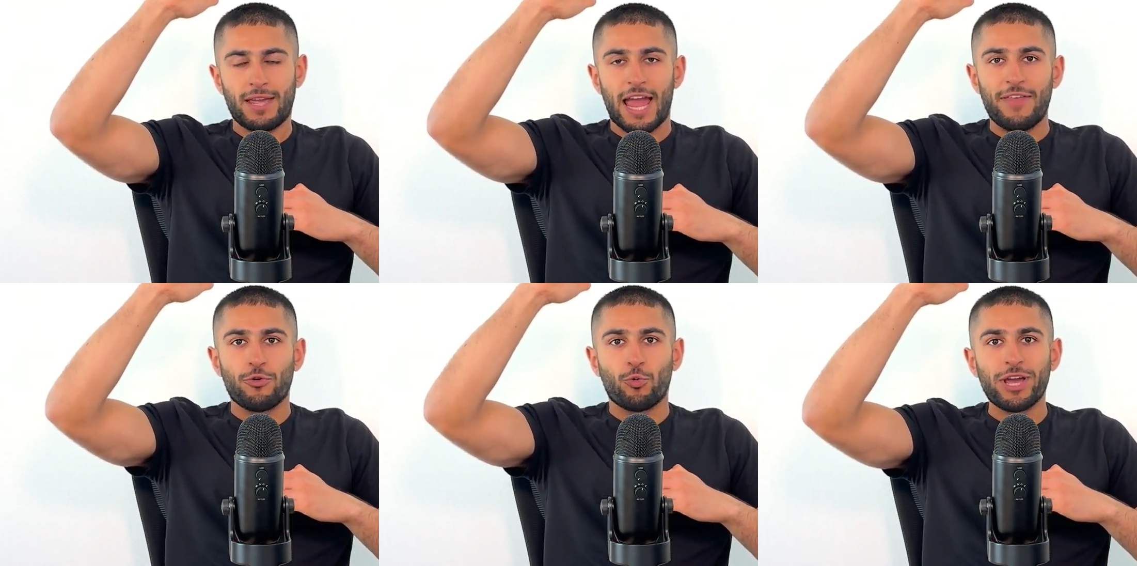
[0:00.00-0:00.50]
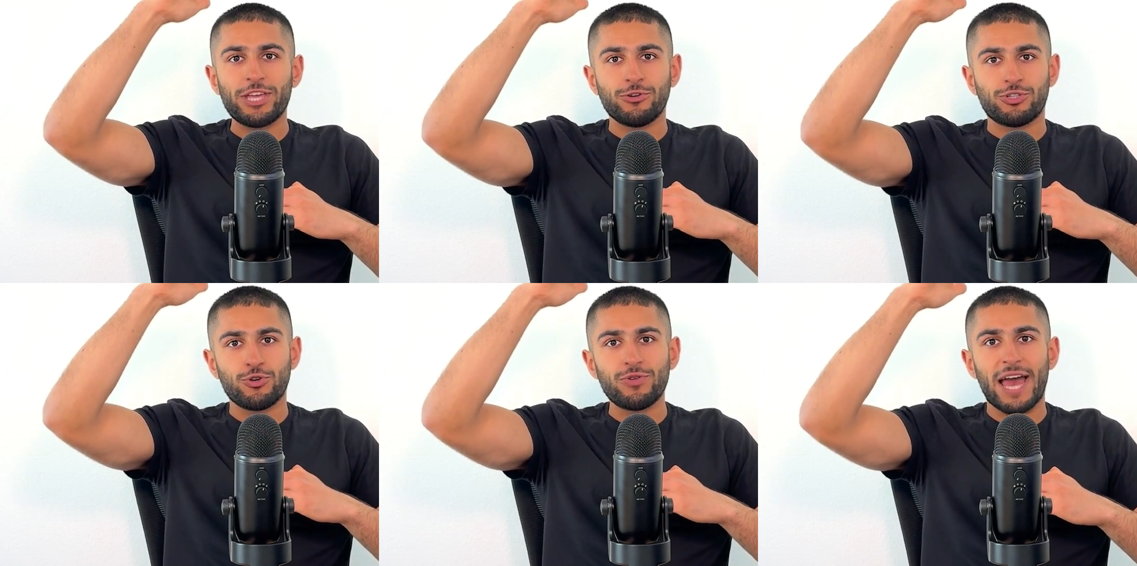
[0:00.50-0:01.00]
And the way you
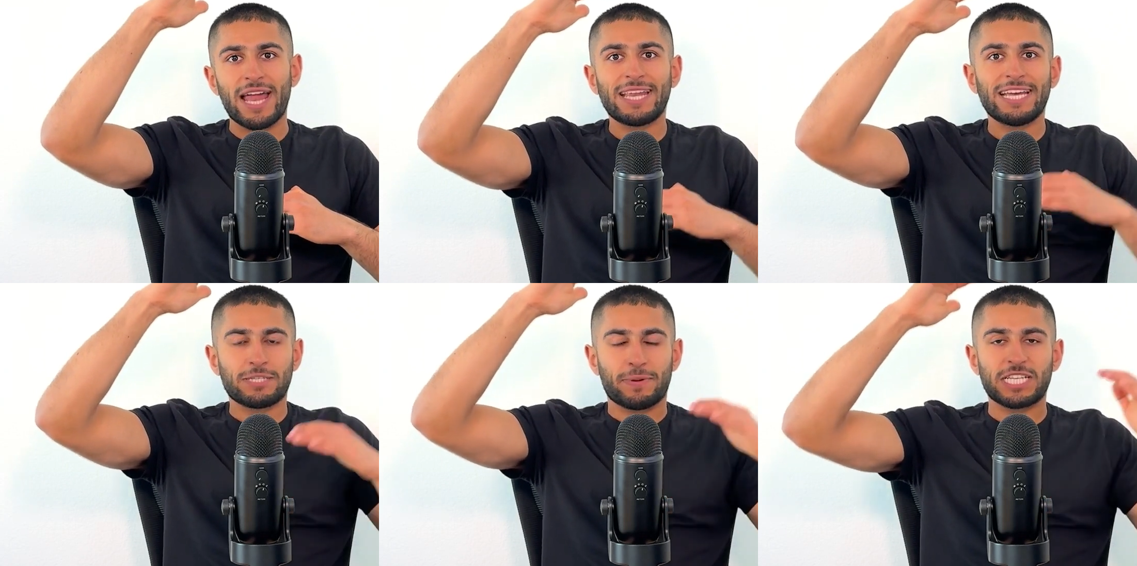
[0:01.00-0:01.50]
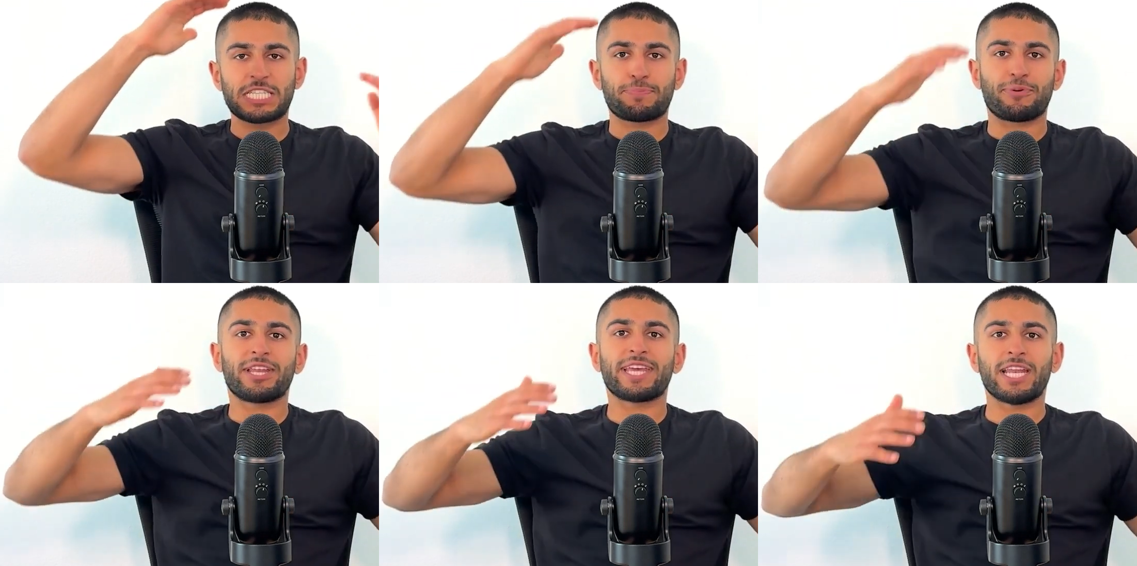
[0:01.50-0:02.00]
do that is by
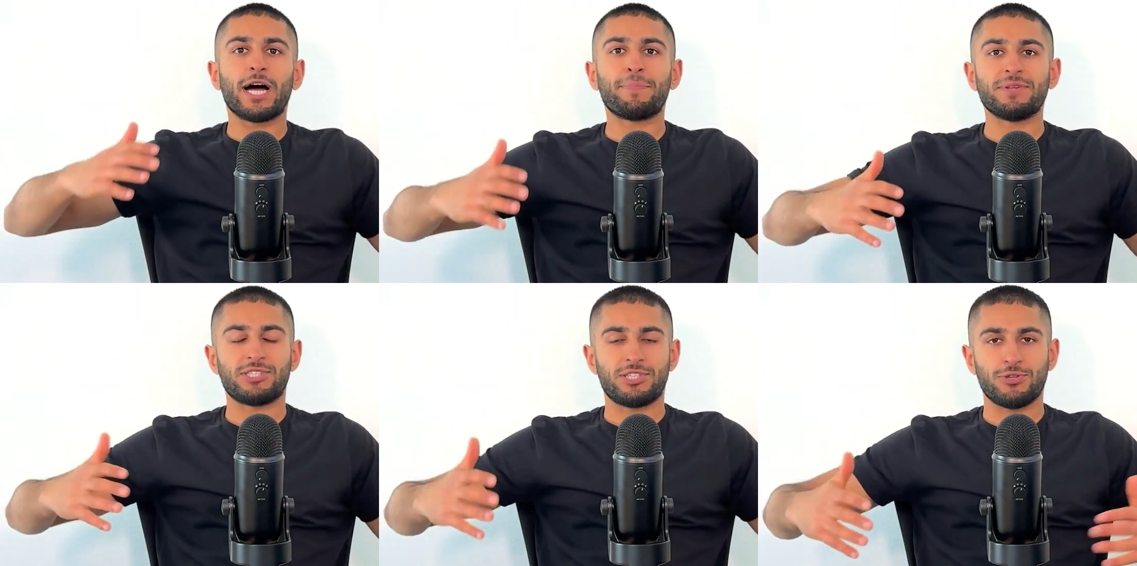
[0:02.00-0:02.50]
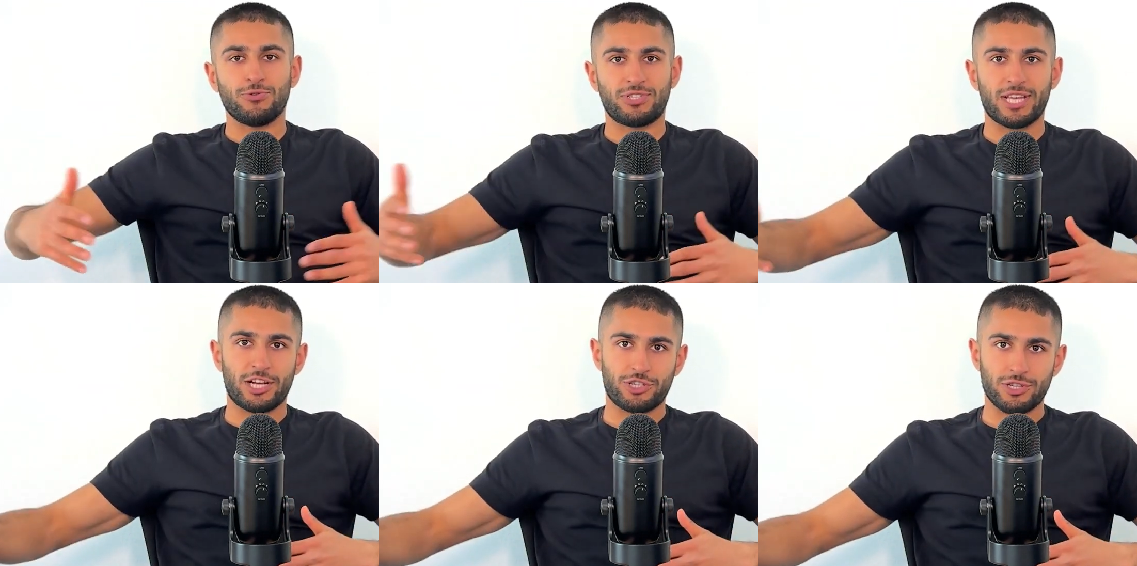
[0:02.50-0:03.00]
splitting it up into two
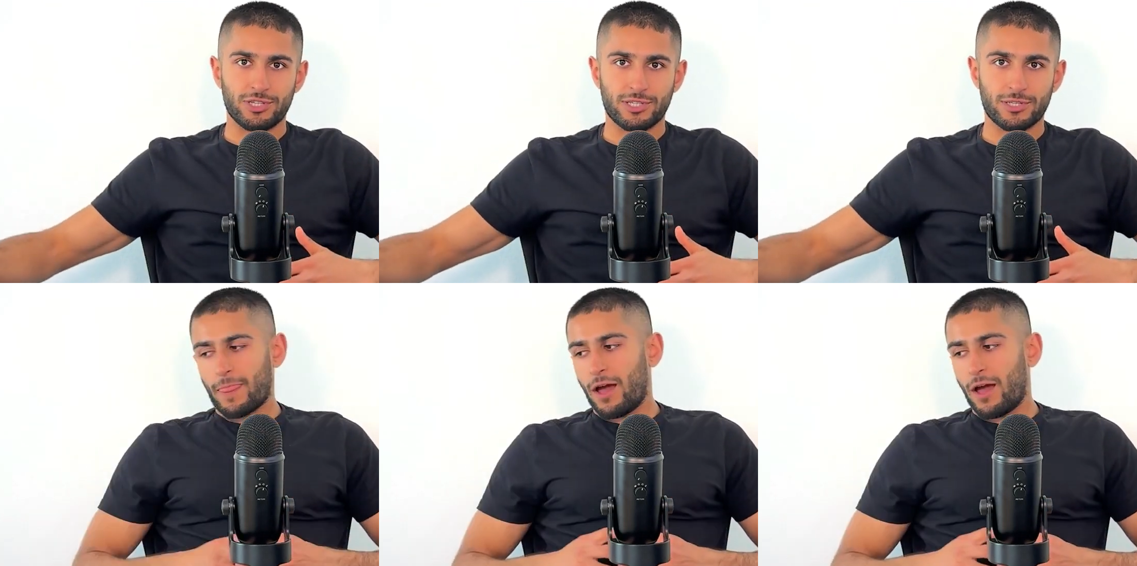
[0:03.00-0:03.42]
sessions.